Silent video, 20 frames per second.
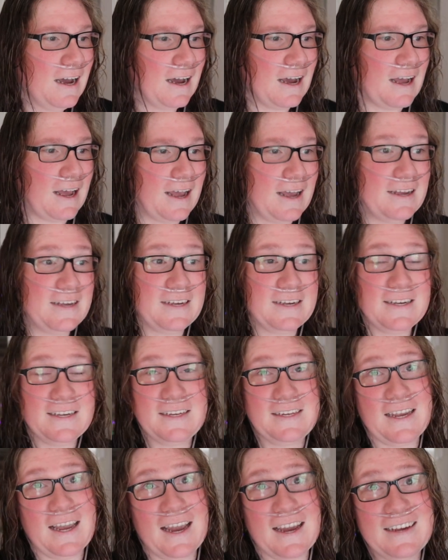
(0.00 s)
Uh,
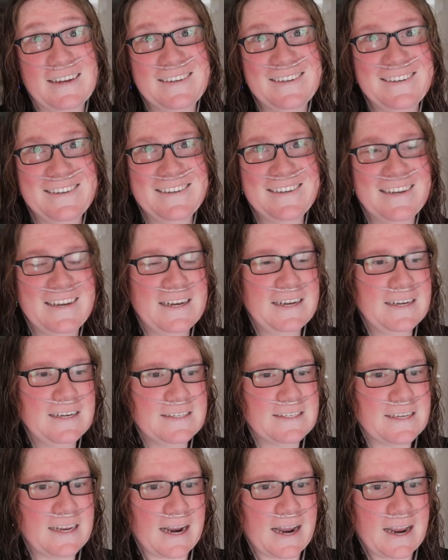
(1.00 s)
yeah.
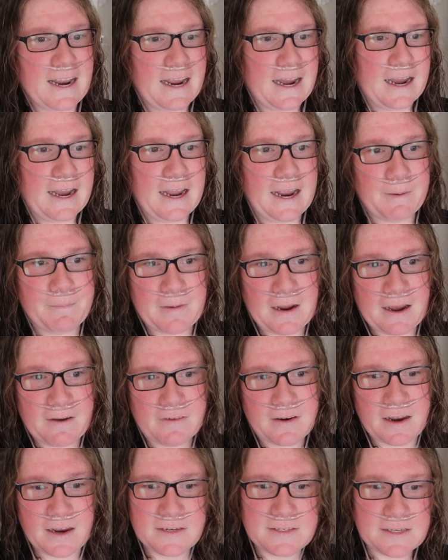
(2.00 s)
Today I am
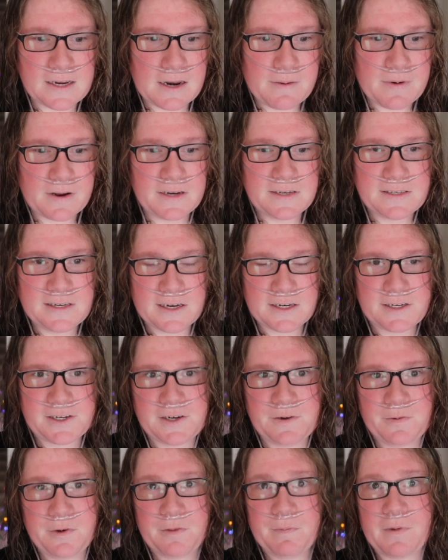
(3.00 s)
having a study buddy
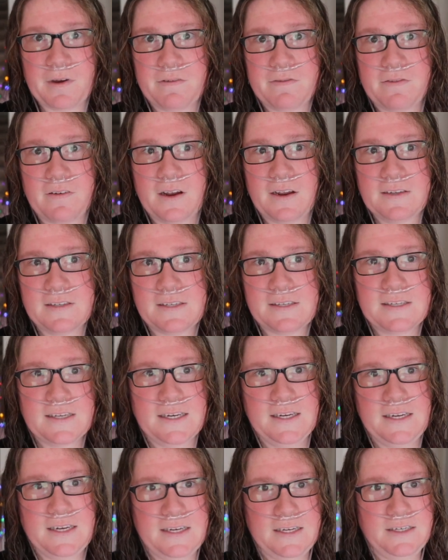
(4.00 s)
session with my friend
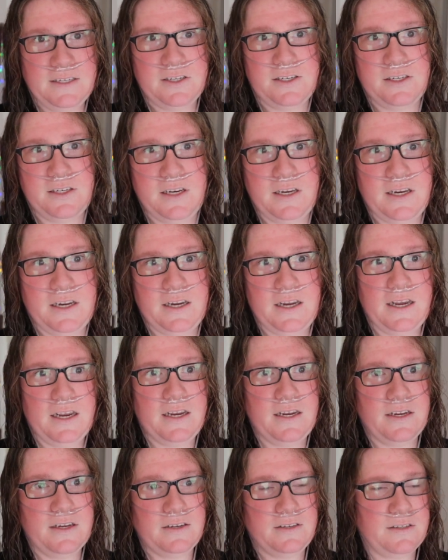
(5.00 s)
Cindy. She
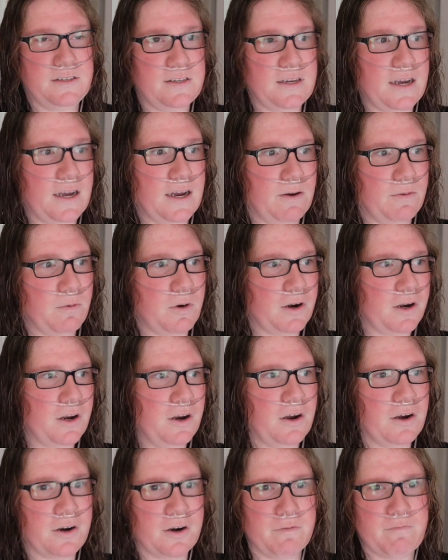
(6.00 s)
is uh,
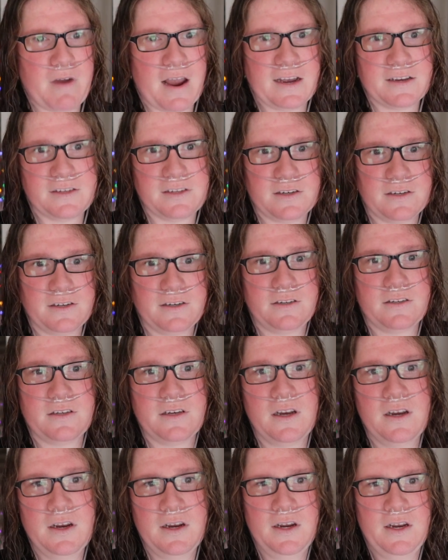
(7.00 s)
working on her master's
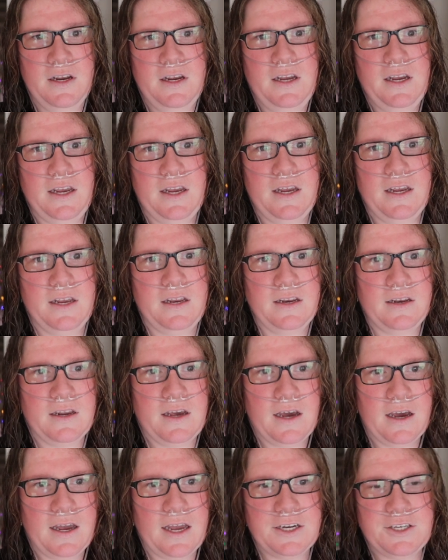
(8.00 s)
in
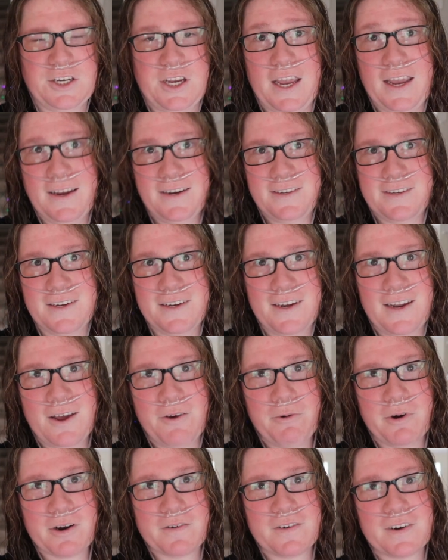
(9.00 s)
uh, education,
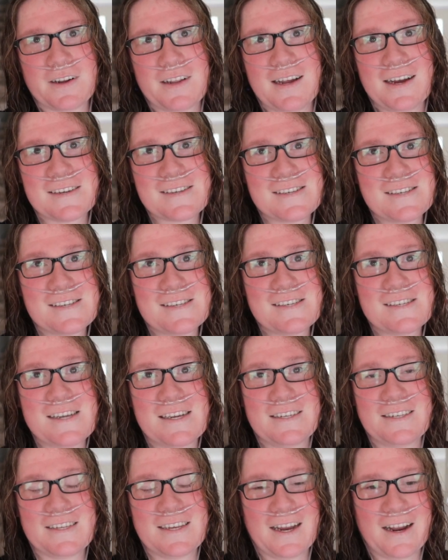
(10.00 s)
and one of her classes is
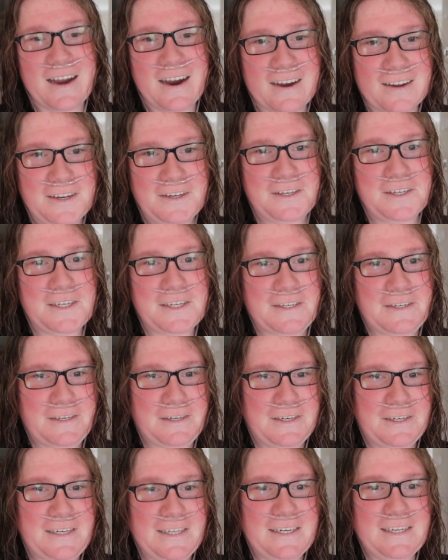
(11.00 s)
in psychology,
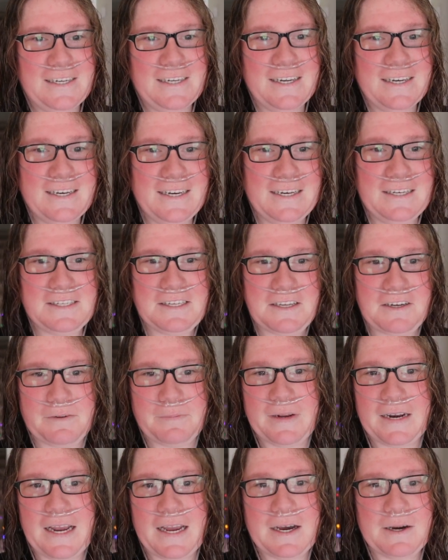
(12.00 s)
so she needs a little
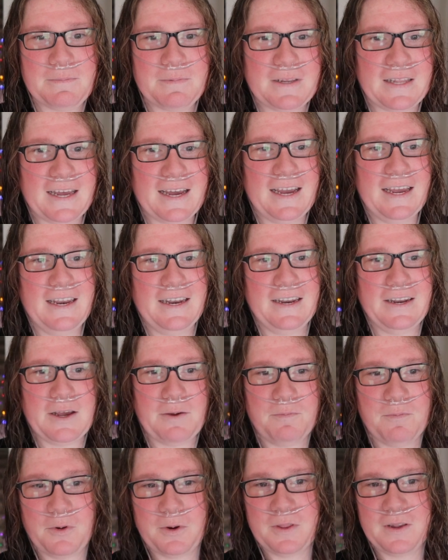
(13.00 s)
bit of help with that, and
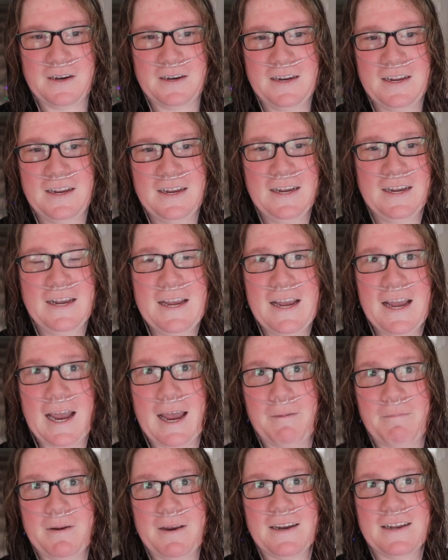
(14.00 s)
I'm more than
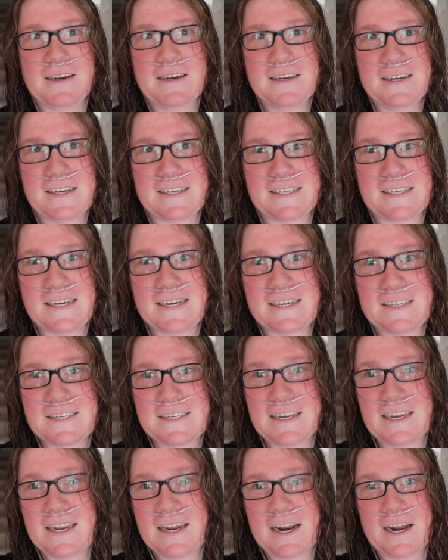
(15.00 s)
happy to
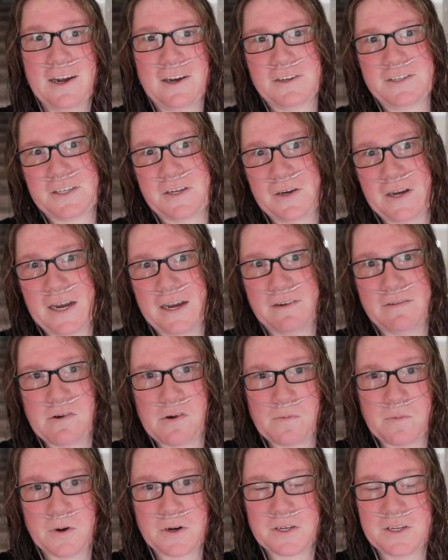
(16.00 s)
assist. And then I also have
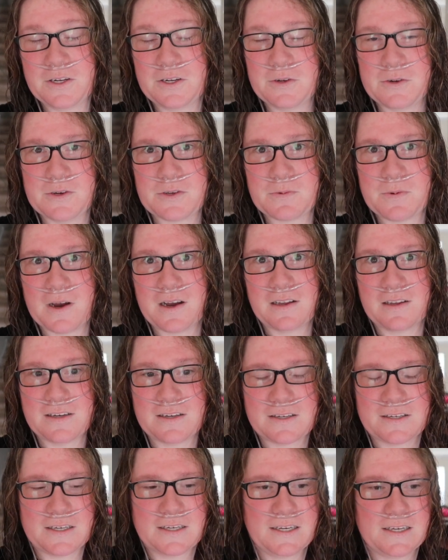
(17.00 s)
homework to do as well
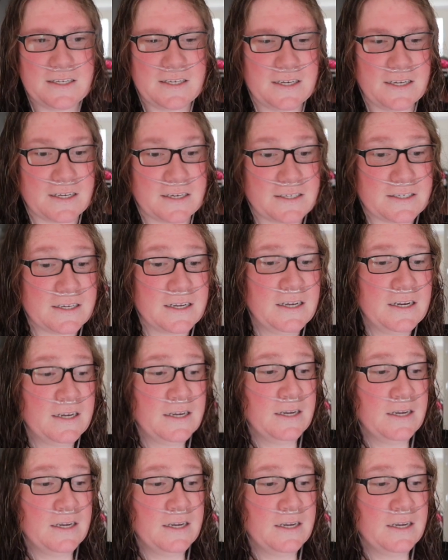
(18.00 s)
in statistics.